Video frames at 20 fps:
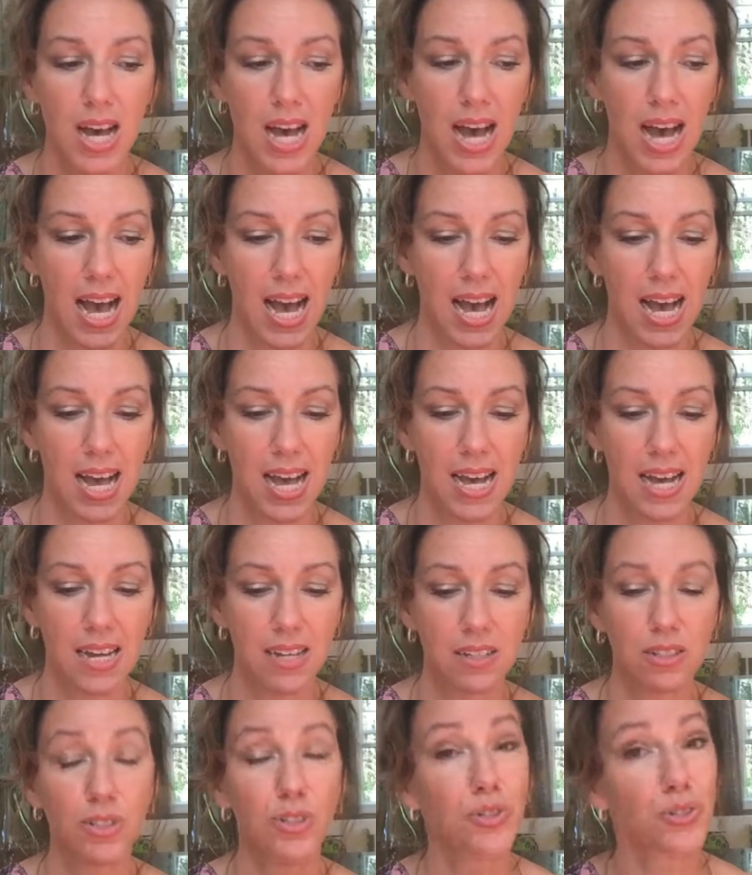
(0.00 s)

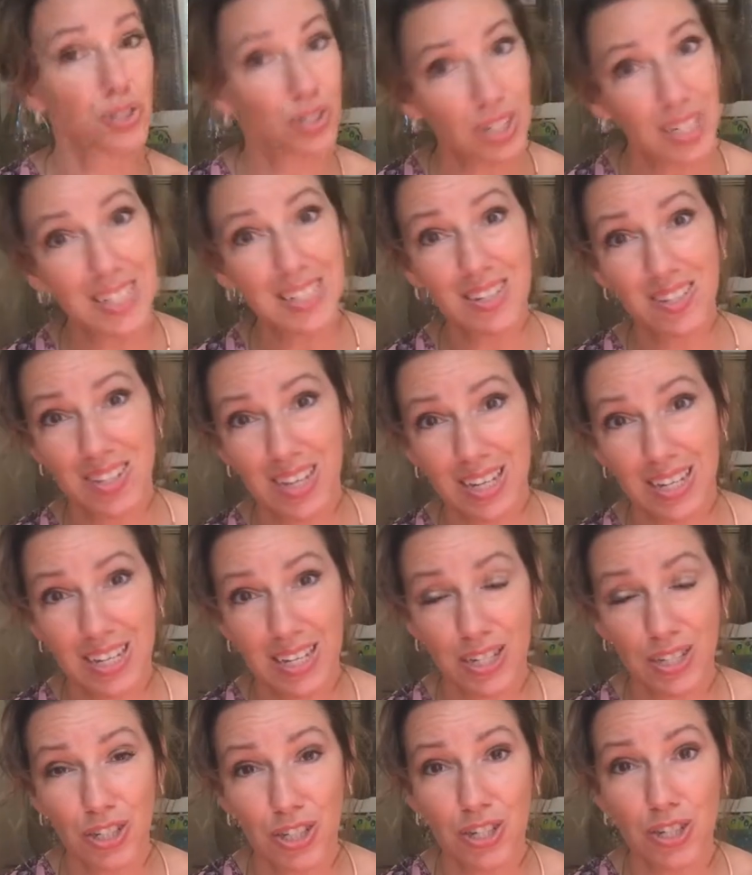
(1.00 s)
And usually in this day and
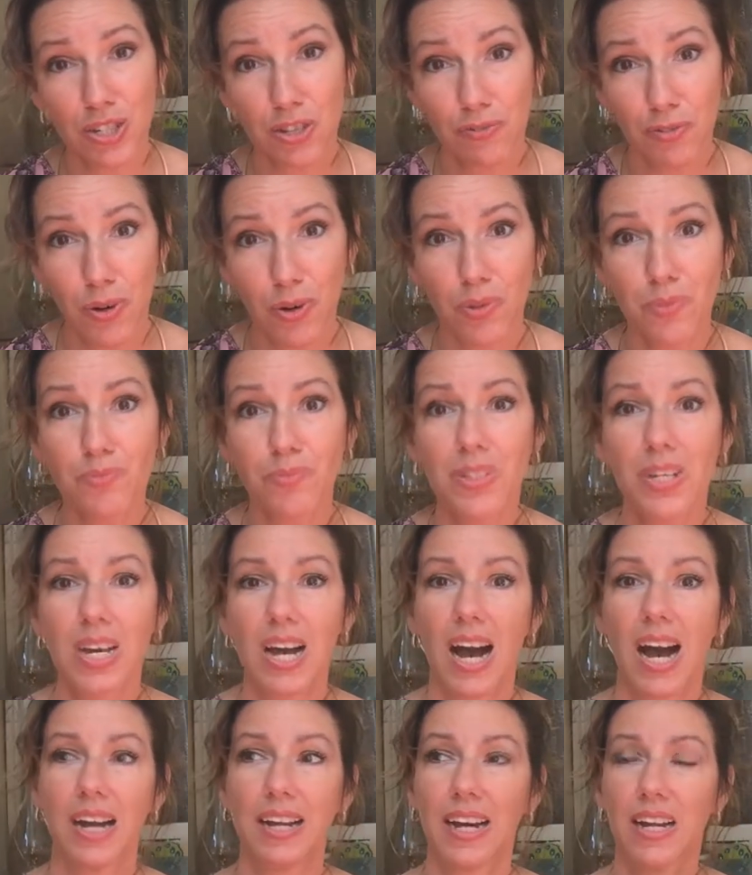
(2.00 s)
age, it's the phone.
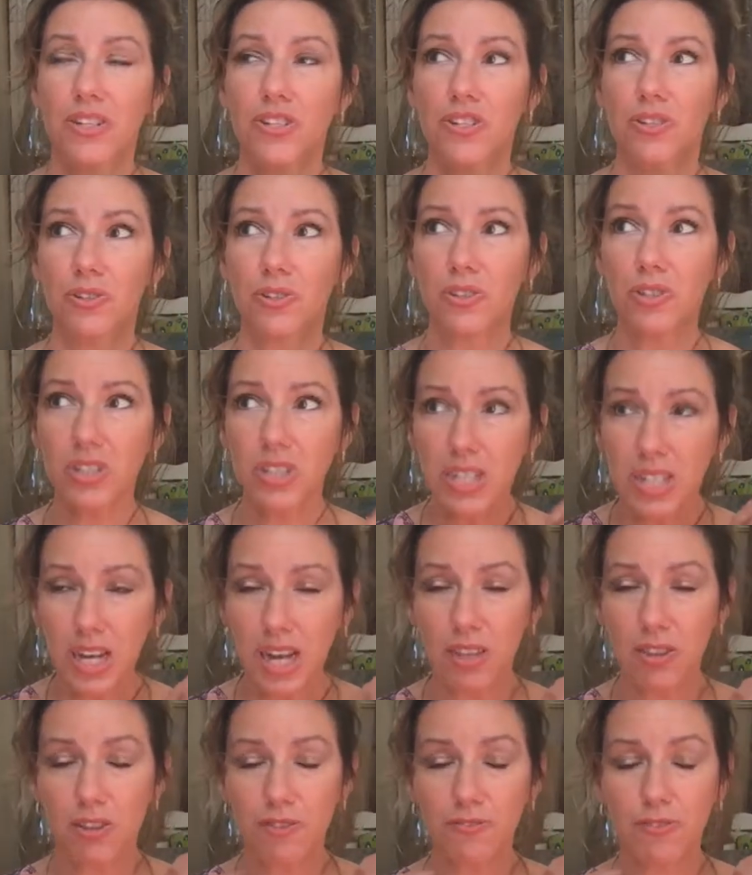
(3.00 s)
And as they're looking
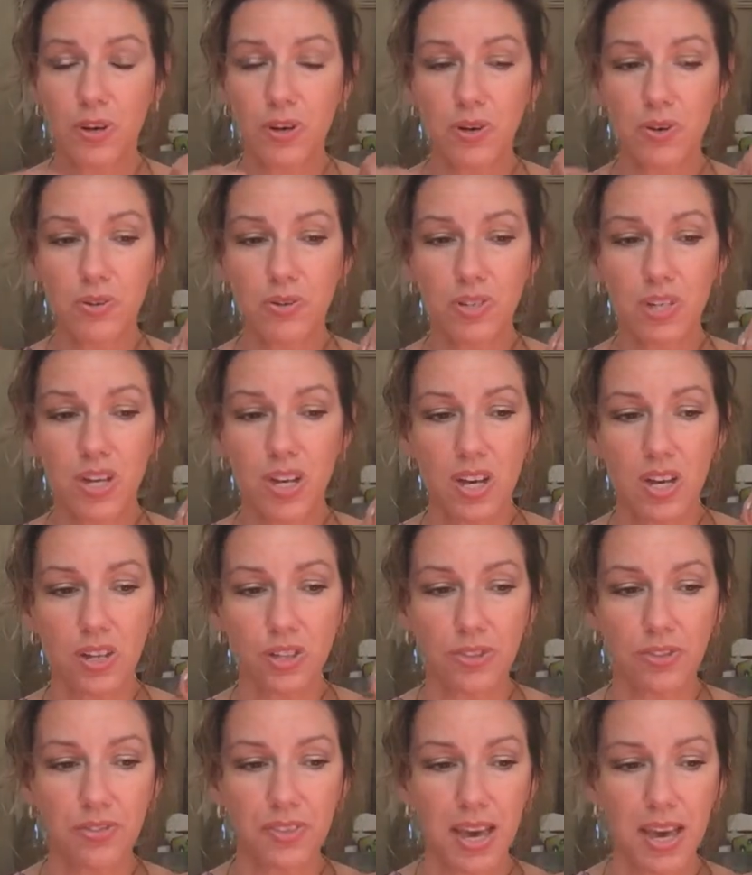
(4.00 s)
at the phone,
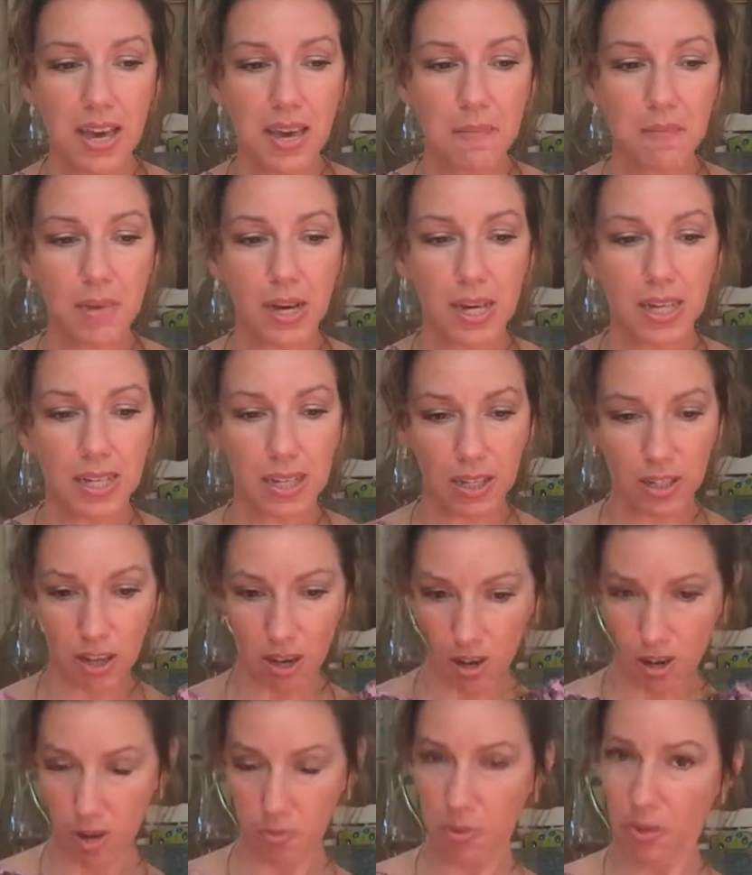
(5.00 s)
they might get
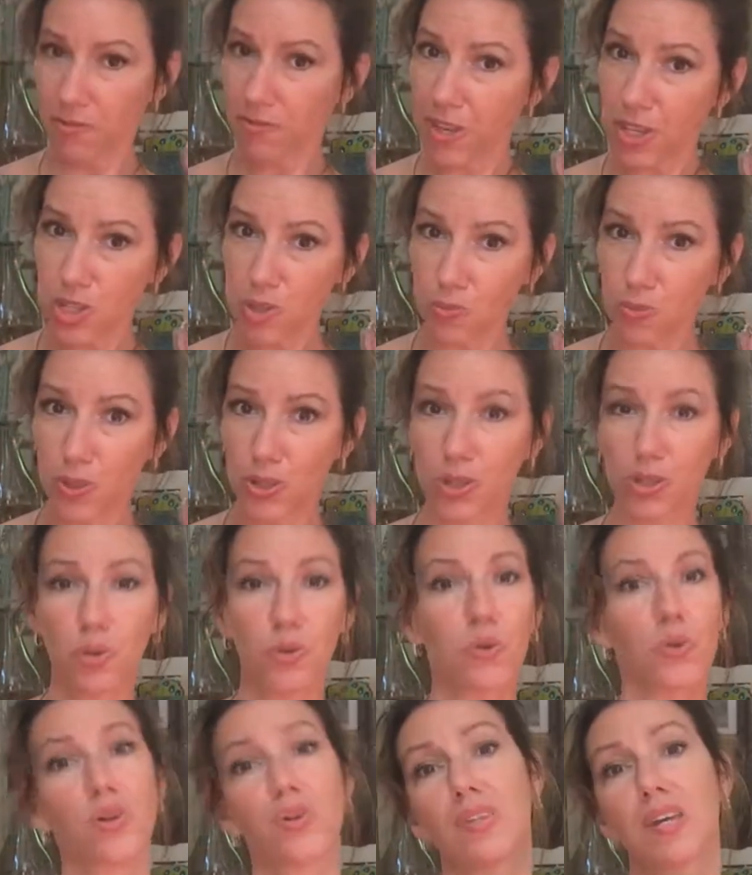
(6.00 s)
caught up on Facebook,
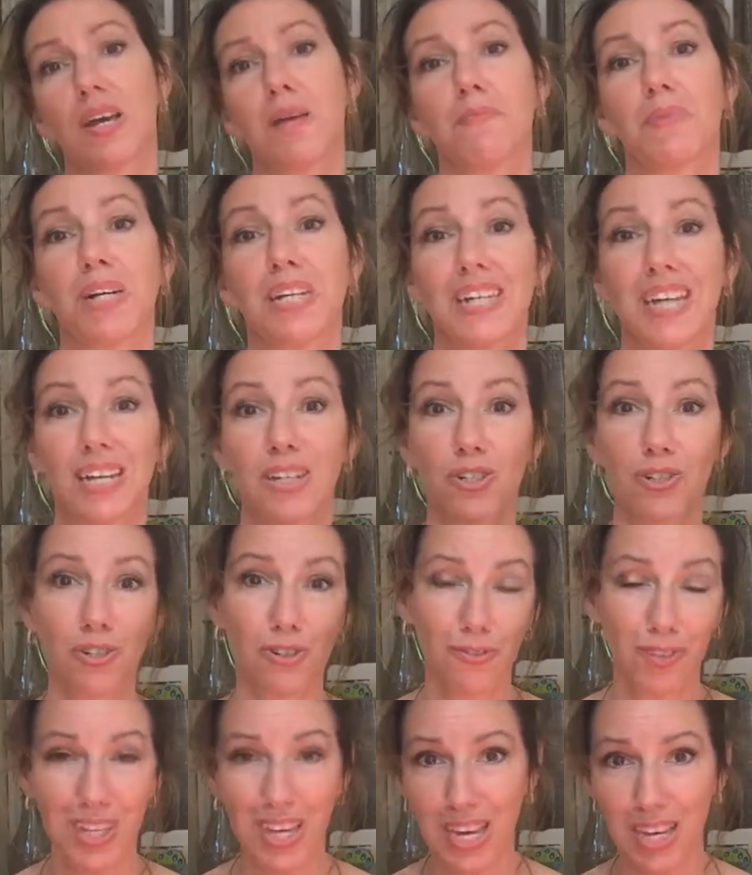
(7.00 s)
or they might get a
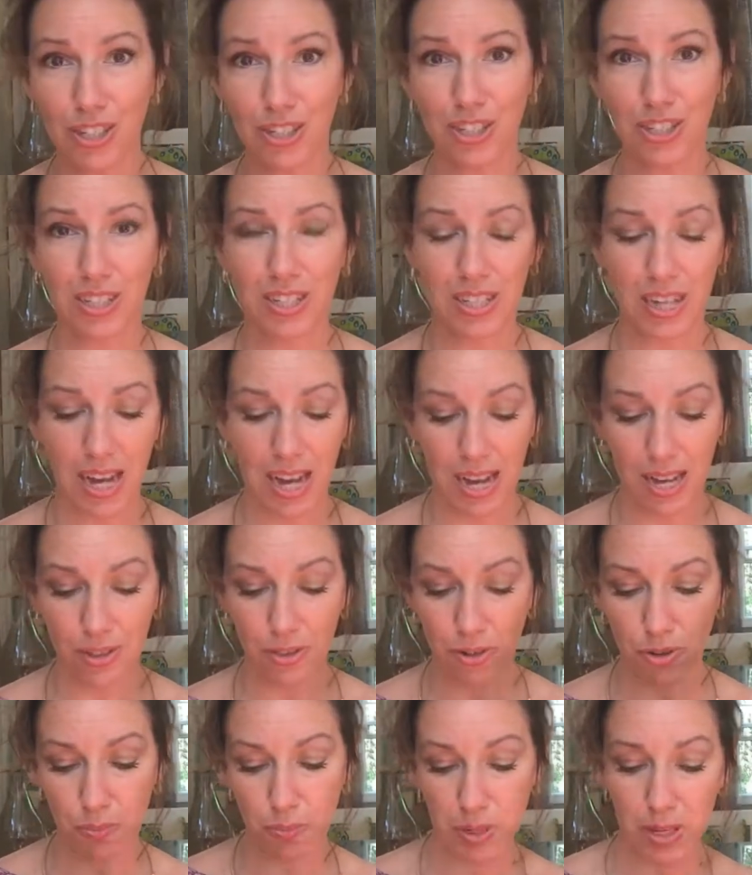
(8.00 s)
notification and
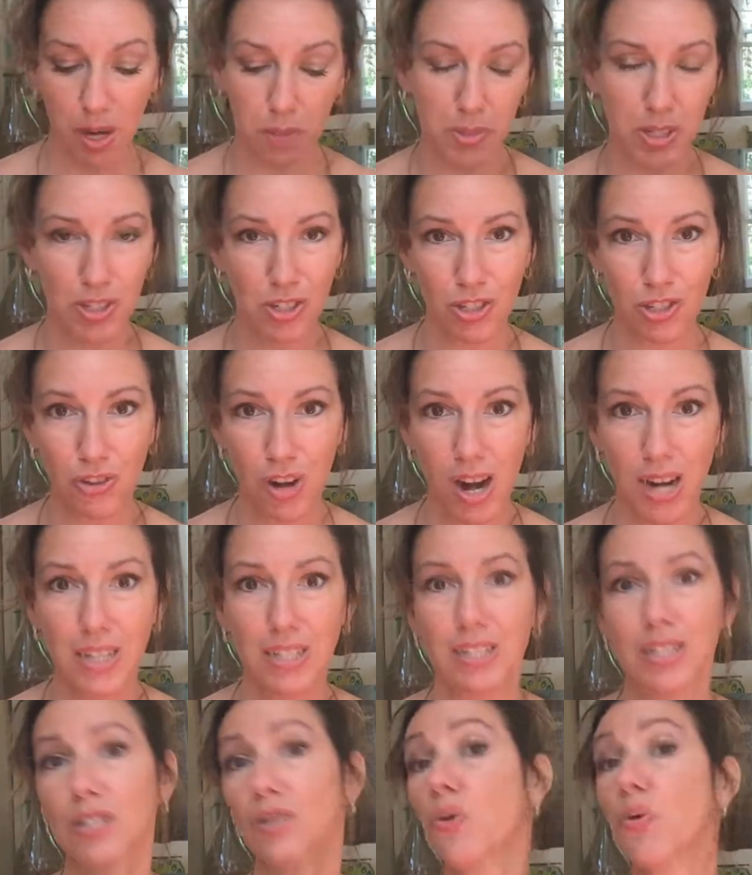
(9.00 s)
they're becoming
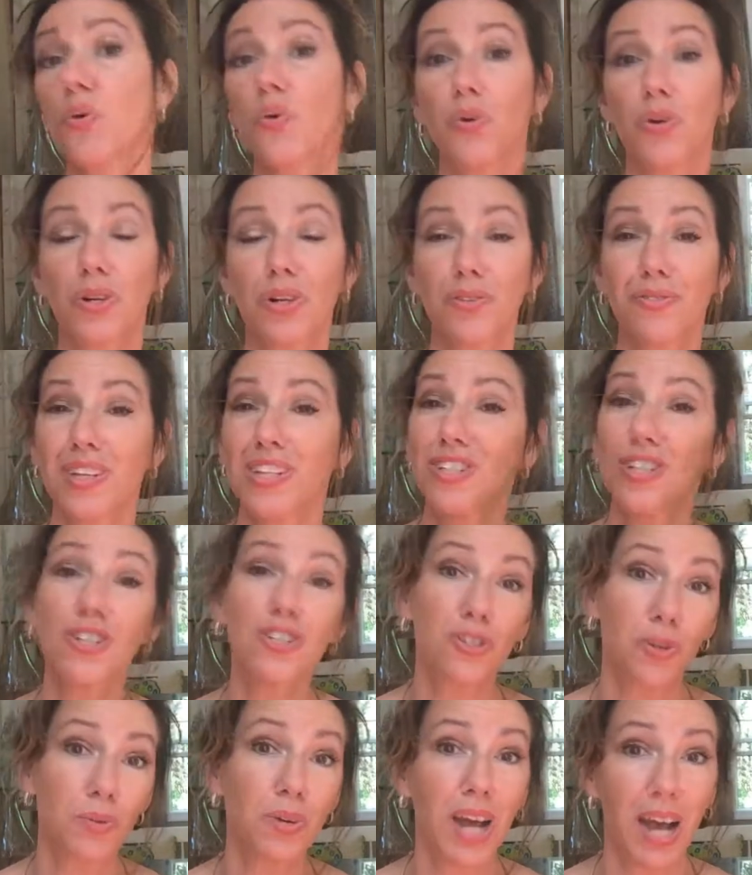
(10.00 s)
distracted, or they just
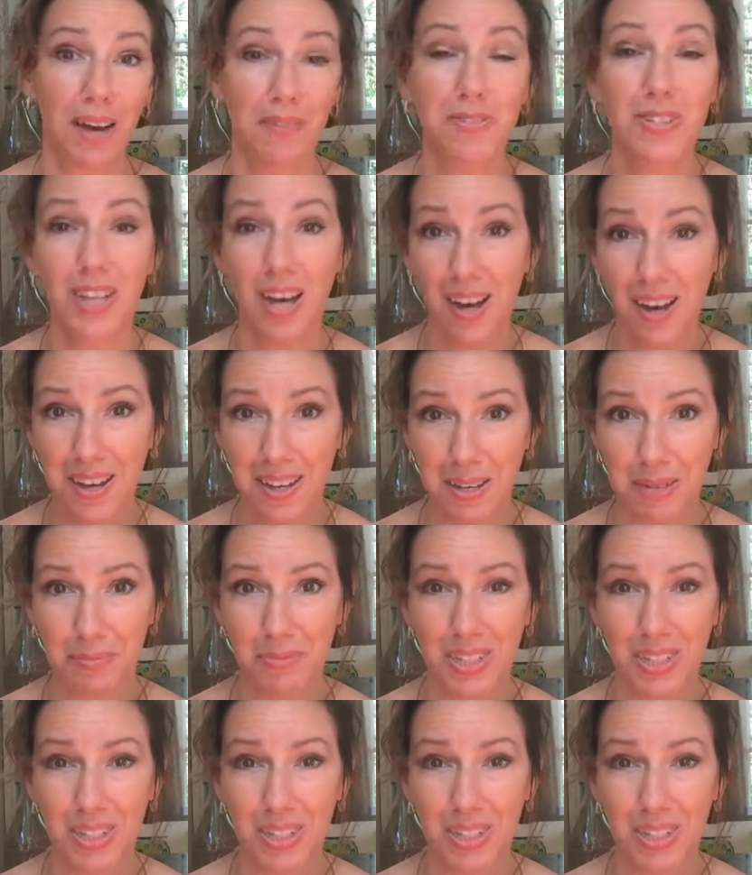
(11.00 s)
don't have time.